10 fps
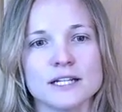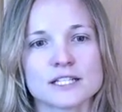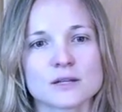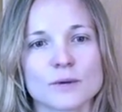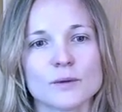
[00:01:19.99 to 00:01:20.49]

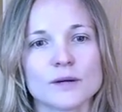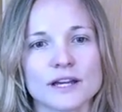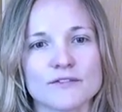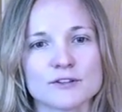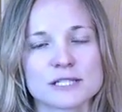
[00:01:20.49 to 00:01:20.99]
so we will
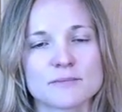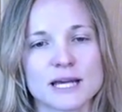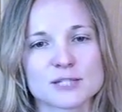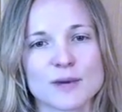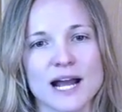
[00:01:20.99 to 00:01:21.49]
give you some
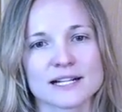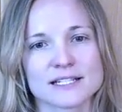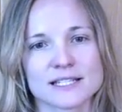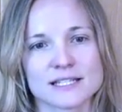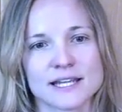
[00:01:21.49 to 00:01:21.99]
best
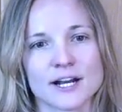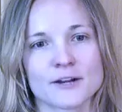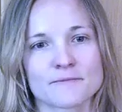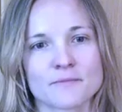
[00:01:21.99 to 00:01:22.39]
practices here.